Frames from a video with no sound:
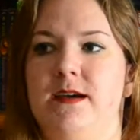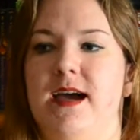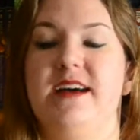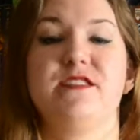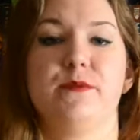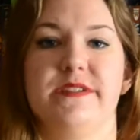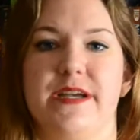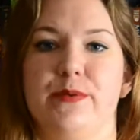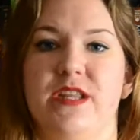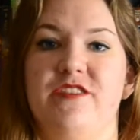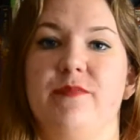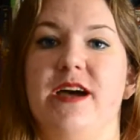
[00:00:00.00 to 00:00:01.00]
As always, I will
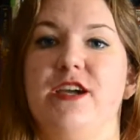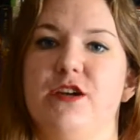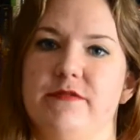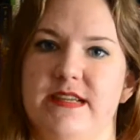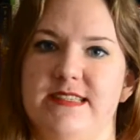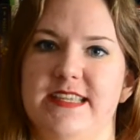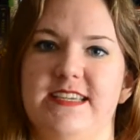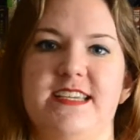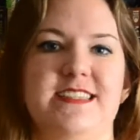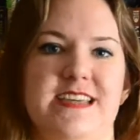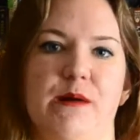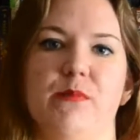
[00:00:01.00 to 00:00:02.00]
leave my Goodreads
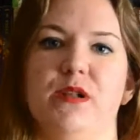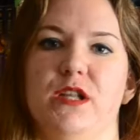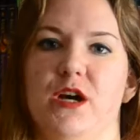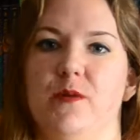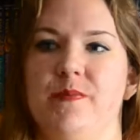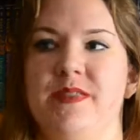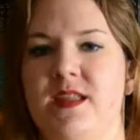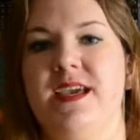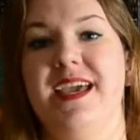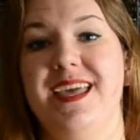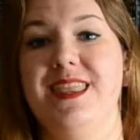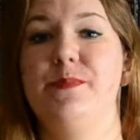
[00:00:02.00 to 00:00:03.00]
linked down below.
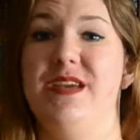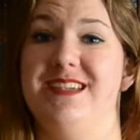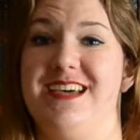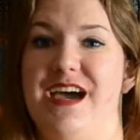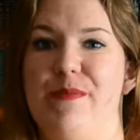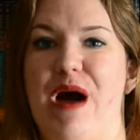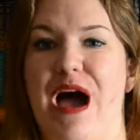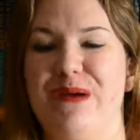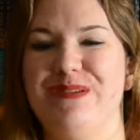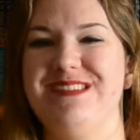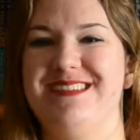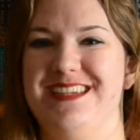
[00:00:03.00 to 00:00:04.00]
In the meantime, I
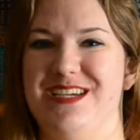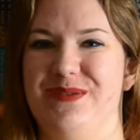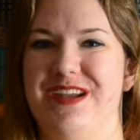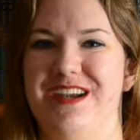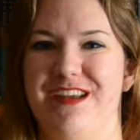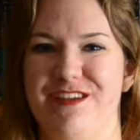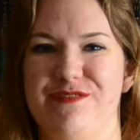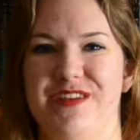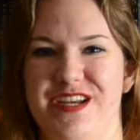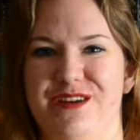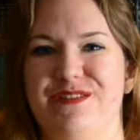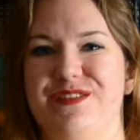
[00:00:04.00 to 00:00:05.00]
will see you in another
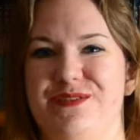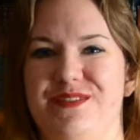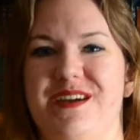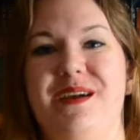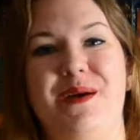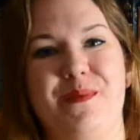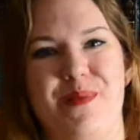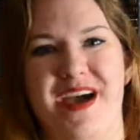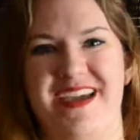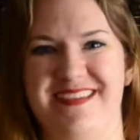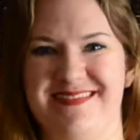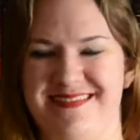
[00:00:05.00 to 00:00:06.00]
video soon.
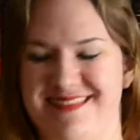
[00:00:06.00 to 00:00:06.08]
Bye!